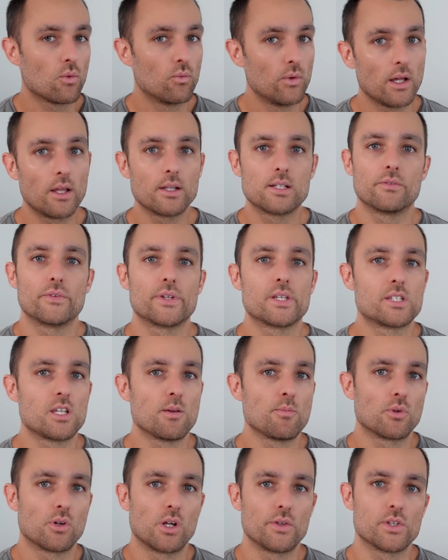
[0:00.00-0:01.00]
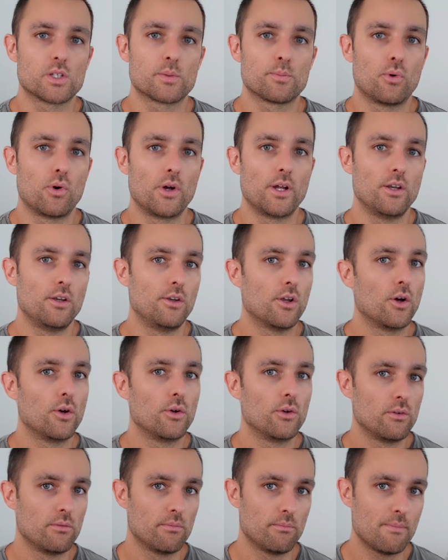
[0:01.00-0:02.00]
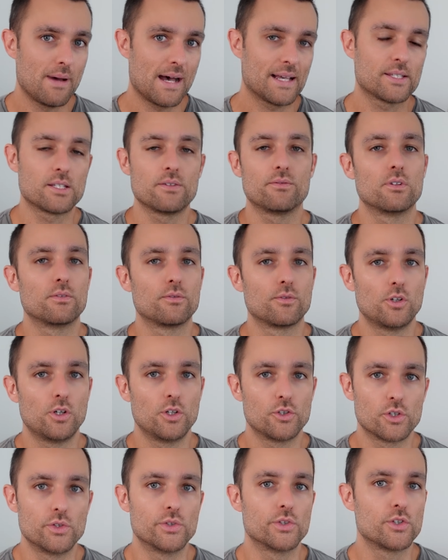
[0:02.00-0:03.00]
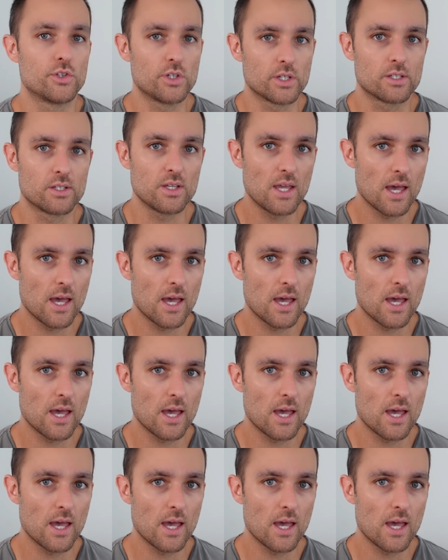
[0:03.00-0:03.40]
relatively similar at this point, no massive divergence just